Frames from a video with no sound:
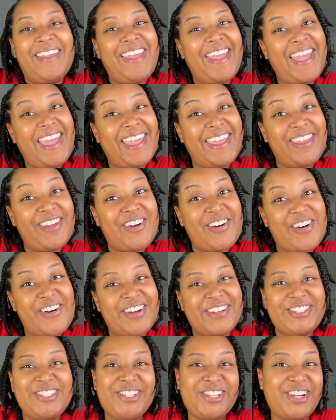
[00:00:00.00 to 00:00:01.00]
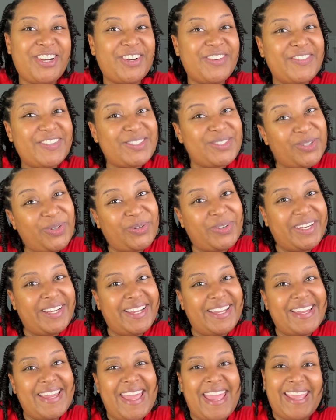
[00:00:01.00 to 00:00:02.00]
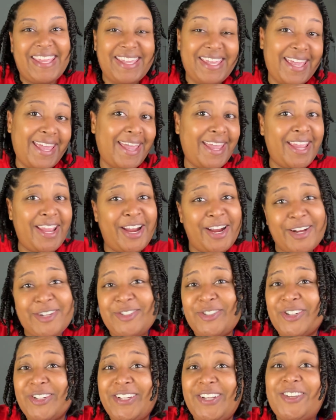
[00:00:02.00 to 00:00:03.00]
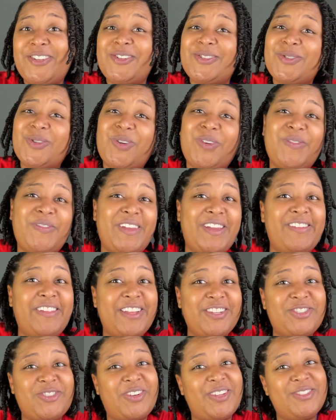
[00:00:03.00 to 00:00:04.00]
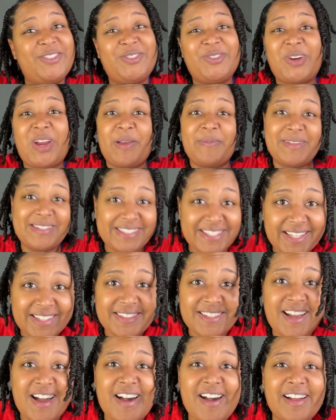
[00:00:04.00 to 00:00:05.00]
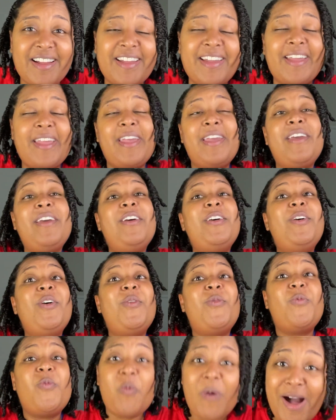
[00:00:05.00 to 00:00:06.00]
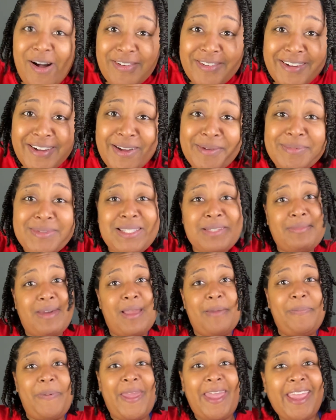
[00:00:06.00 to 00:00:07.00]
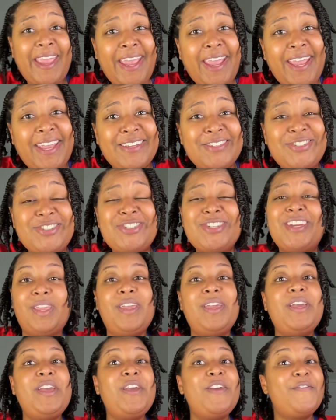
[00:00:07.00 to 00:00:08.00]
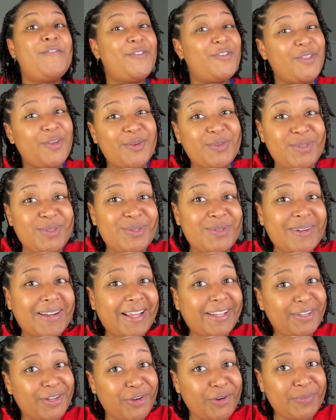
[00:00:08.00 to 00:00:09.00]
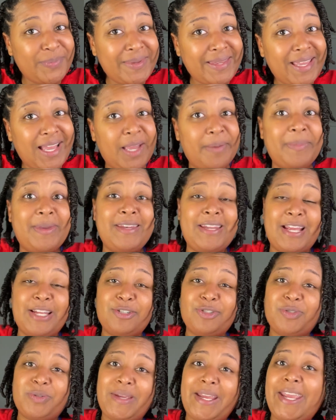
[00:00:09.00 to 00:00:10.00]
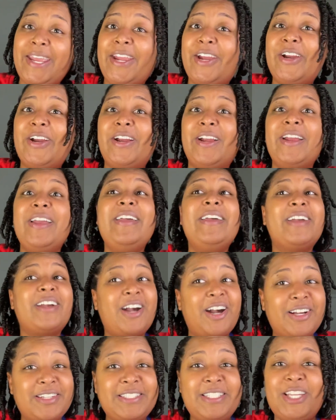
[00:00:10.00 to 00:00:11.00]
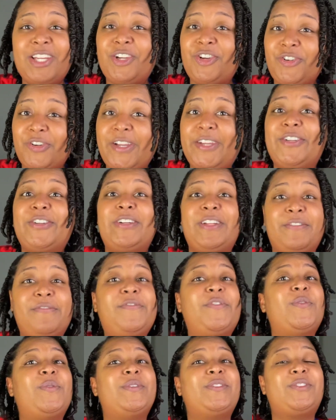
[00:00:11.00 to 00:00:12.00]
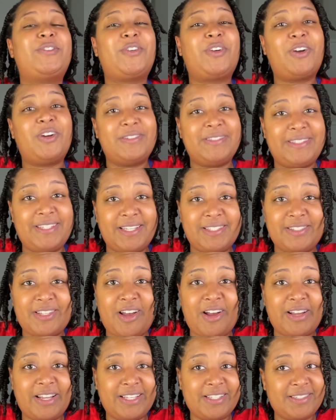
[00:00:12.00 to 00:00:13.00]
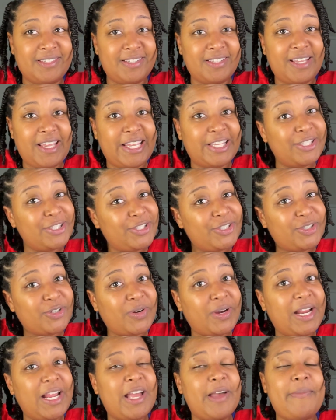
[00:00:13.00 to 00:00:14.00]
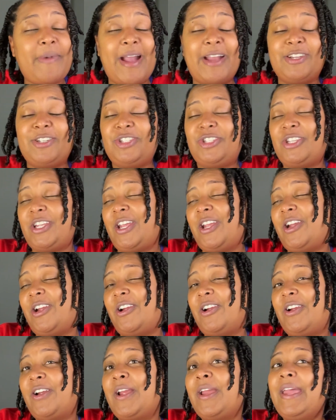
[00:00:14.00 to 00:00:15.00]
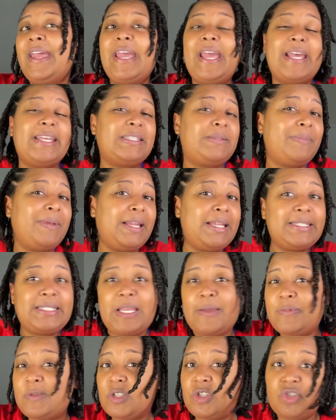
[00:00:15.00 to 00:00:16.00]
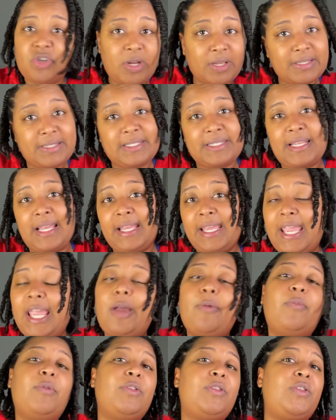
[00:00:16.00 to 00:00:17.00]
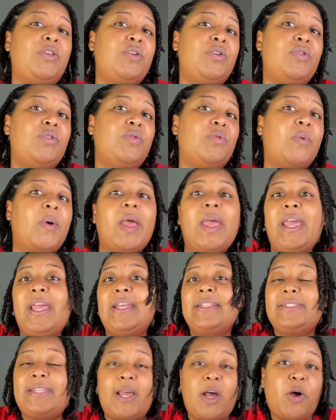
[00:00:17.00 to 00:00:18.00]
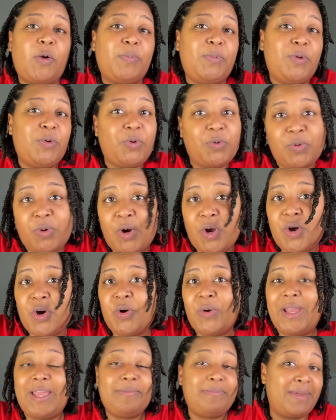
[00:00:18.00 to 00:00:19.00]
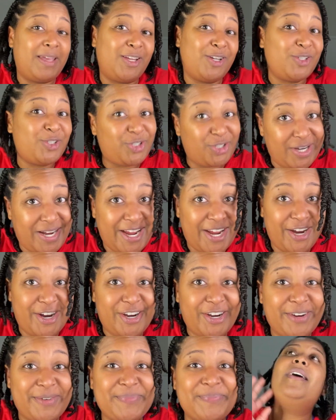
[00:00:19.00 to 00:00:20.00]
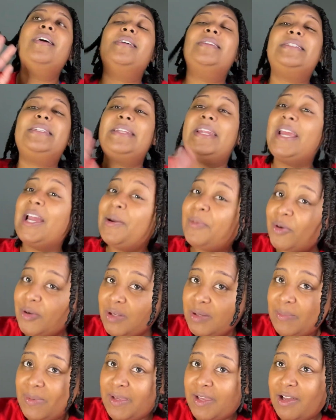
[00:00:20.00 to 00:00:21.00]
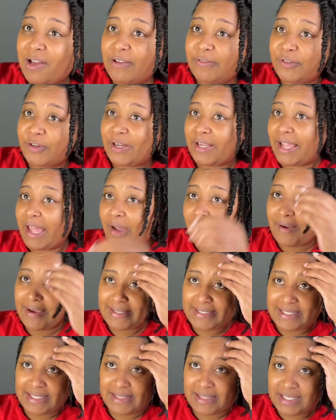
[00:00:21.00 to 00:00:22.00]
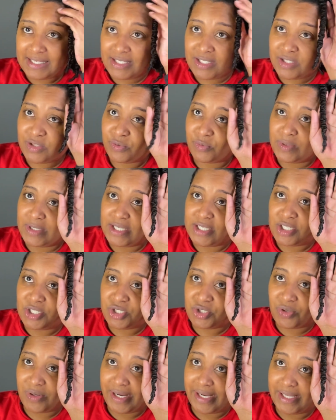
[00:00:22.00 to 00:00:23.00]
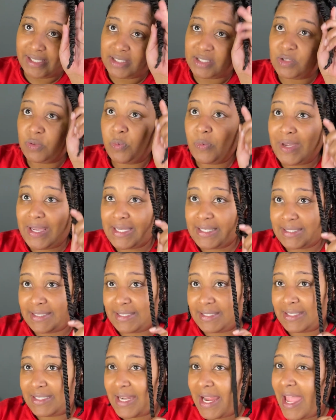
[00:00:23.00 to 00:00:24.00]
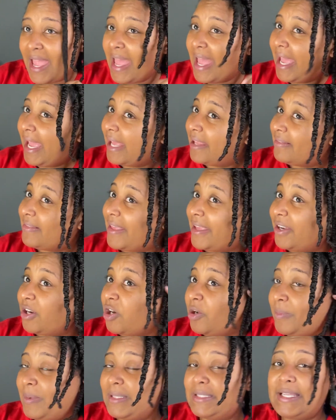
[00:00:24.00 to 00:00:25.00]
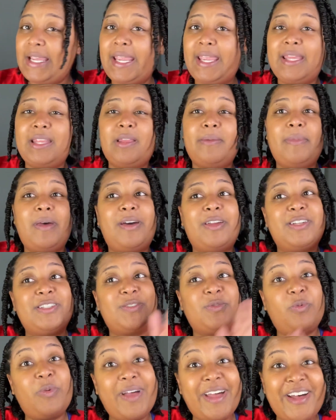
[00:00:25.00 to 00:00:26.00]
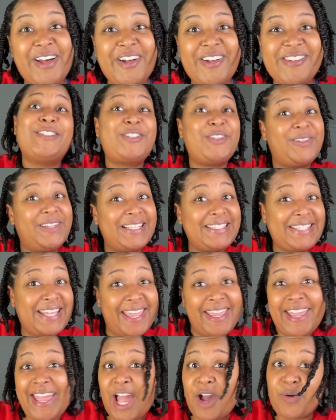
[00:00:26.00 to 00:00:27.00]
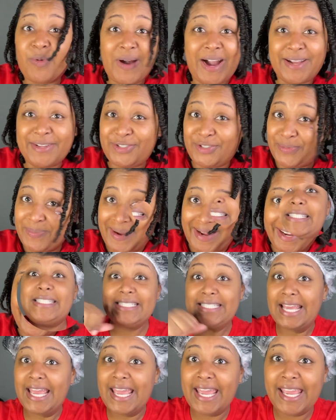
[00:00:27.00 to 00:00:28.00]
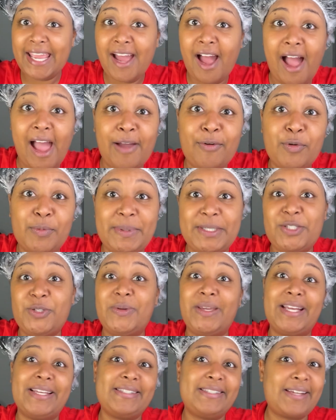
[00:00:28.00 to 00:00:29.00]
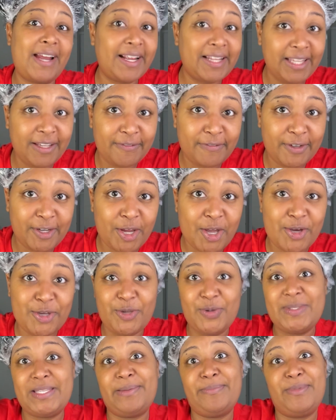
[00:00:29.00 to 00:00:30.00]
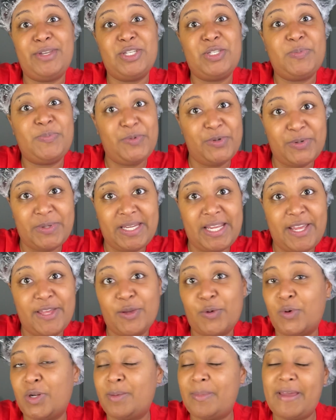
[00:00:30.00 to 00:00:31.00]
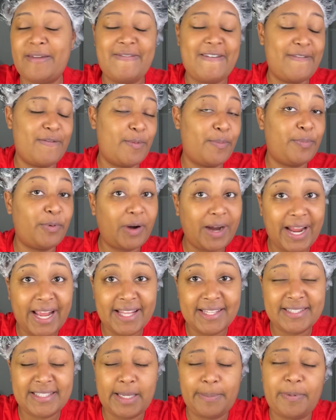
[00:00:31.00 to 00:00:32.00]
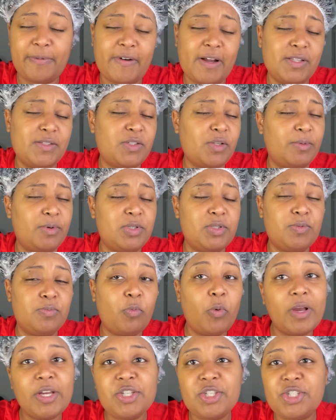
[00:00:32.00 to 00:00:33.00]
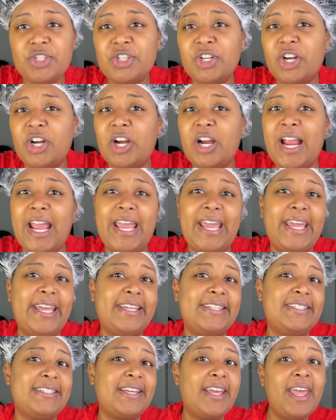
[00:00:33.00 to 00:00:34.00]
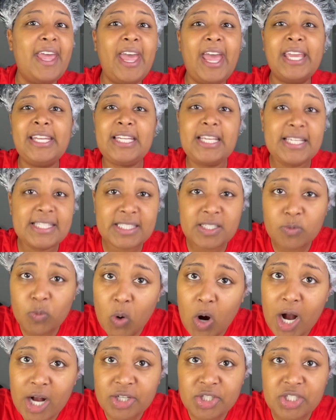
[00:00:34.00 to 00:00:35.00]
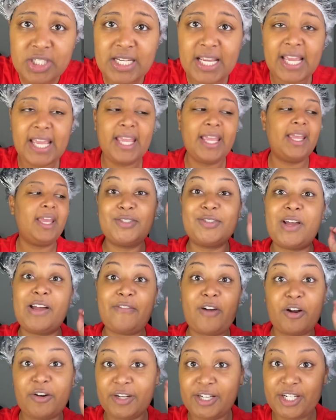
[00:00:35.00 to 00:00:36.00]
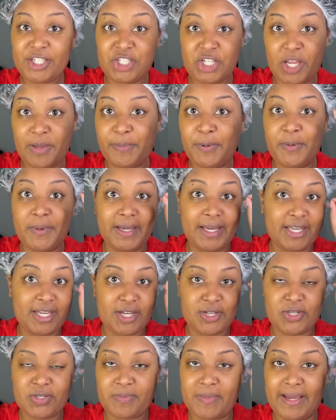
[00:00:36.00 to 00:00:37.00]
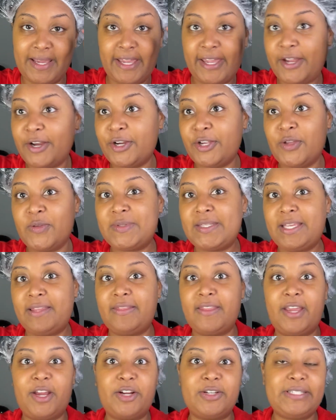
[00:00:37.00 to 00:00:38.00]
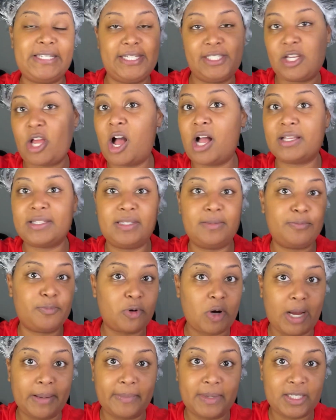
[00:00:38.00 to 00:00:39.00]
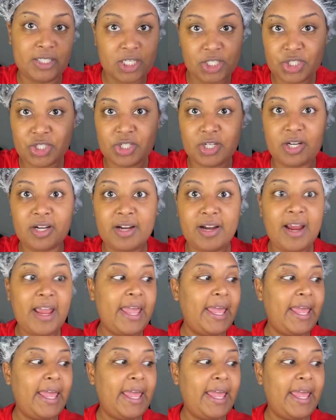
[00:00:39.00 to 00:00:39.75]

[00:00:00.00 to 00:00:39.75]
Hey y'all, it's your girl Victoria, aka hairjourney_VLH on Instagram and TikTok. Welcome to my page. For those who do not know me, I'm a natural hair content creator and influencer on TikTok and Instagram. I share as many tips and tricks as I can with you to help you grow and manage your hair. Today I'm going to be covering how I did this 3-strand twist, and later I'll be taking them out as well. So let's hang out while I do my hair. Today I will be doing a styling video using Miche Beauty. They're one of my favorite brands. They provide so much moisture and an easy wash day. So I've already shampooed and conditioned my hair using their Detox and Prime conditioner.